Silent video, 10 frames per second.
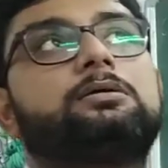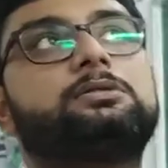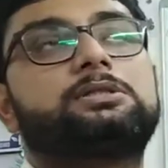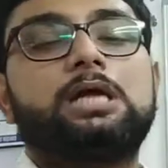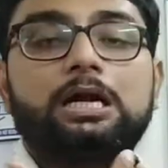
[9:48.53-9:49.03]

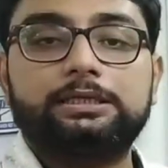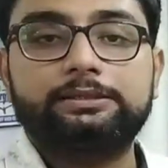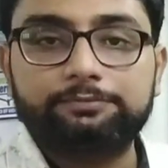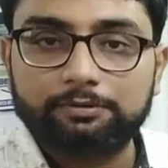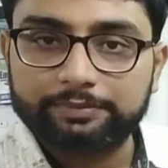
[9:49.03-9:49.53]
started
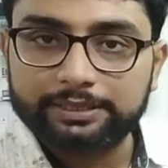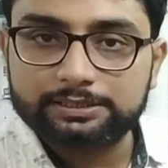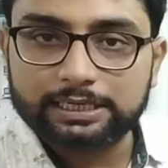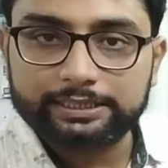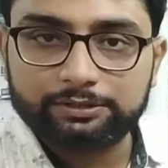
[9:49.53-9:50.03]
from
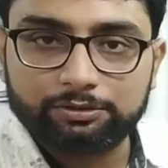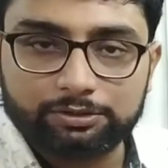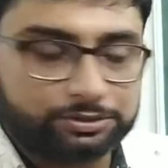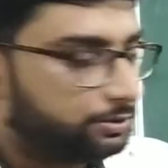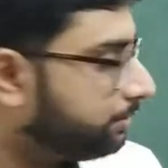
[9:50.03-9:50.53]
his
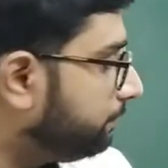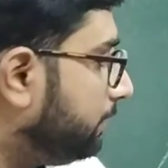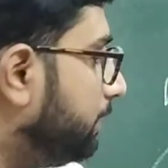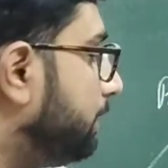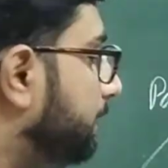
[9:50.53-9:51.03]
ideologies.
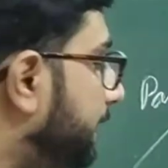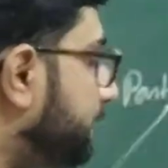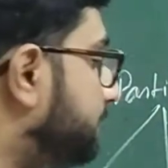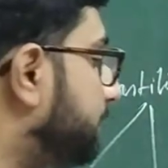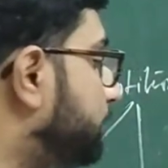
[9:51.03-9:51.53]

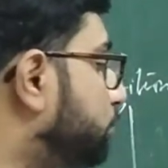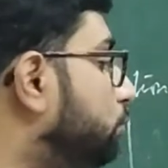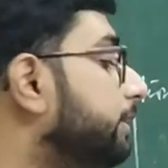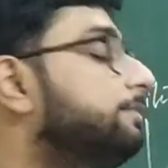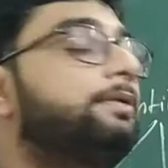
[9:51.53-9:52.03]
Next,
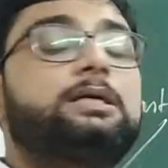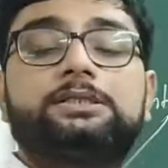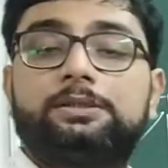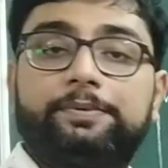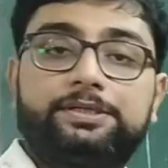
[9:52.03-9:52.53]
student
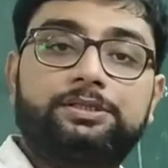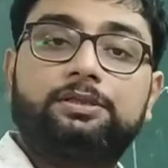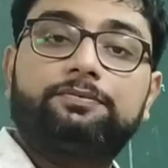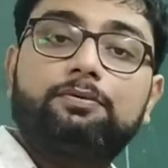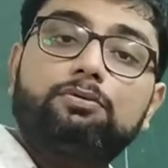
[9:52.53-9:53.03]
participation,
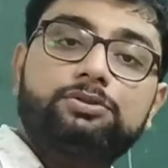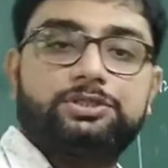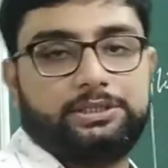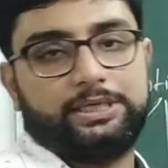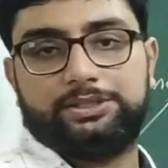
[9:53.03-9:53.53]
the fourth
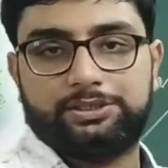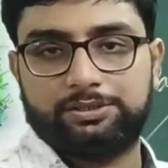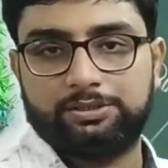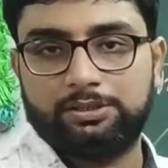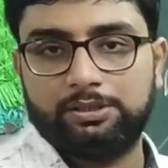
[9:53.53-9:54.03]
stage.
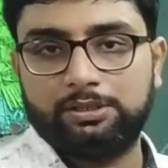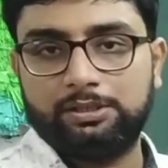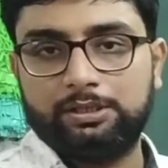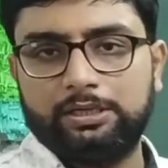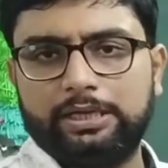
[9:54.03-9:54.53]

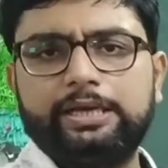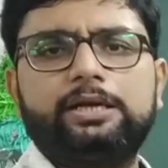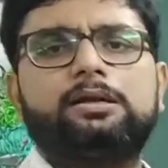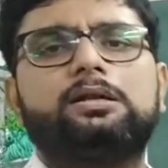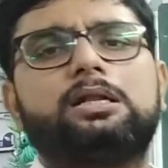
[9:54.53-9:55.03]

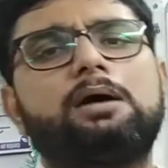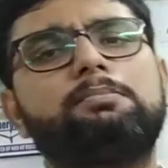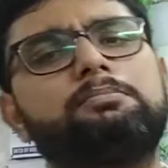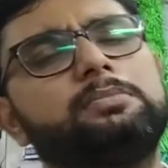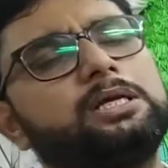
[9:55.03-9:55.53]

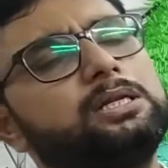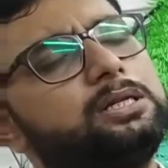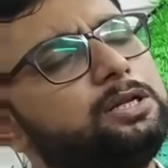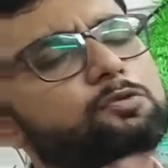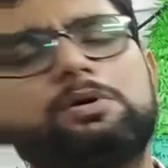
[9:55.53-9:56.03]
Now,
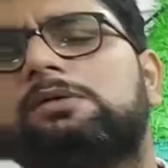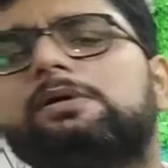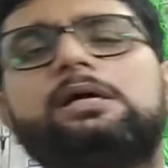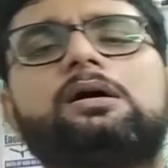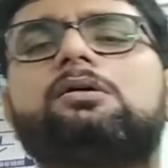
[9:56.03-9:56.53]

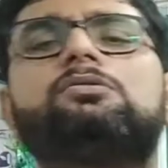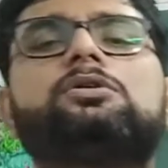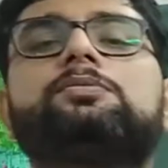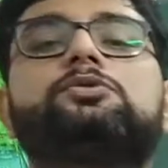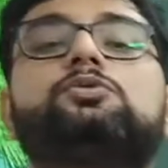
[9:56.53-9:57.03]
innumerable amount
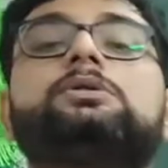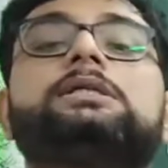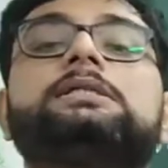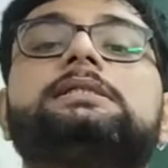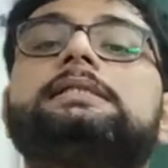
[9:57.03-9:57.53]
of
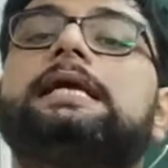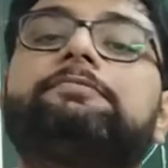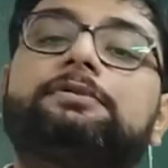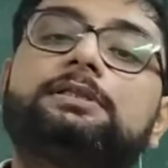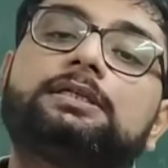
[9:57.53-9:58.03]
students
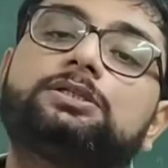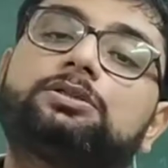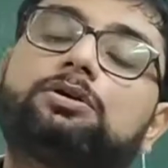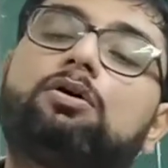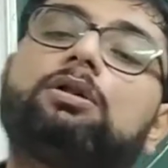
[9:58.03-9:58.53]
left the
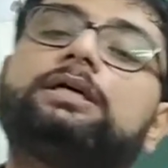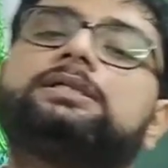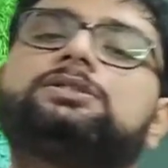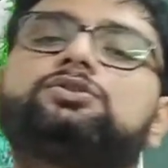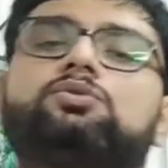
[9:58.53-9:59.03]

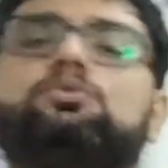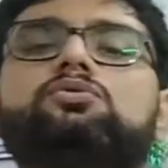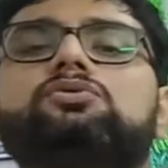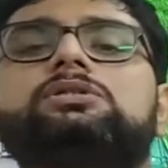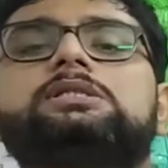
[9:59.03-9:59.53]
college,
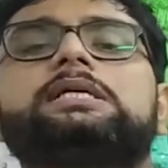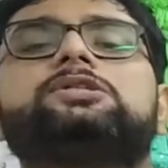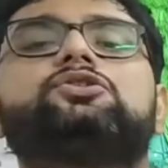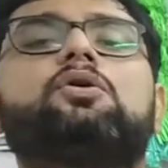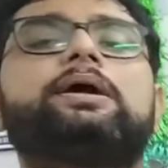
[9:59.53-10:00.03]
schools, they
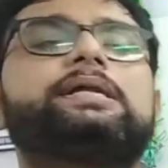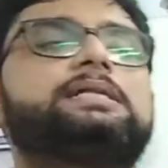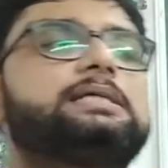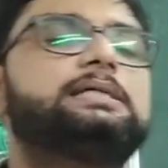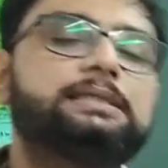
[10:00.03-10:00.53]

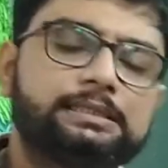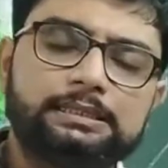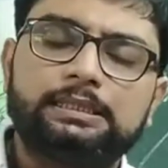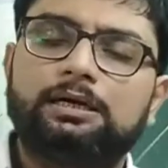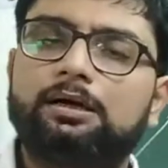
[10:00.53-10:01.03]
joined the
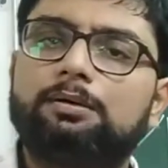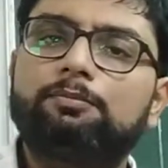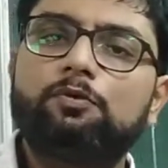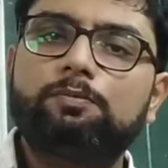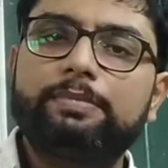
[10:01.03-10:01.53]

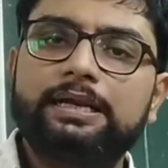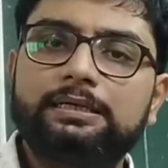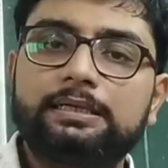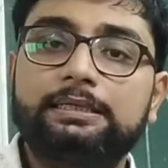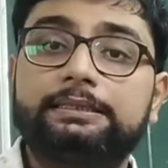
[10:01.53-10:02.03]

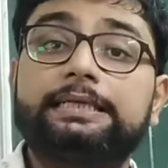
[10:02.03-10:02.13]
movement, they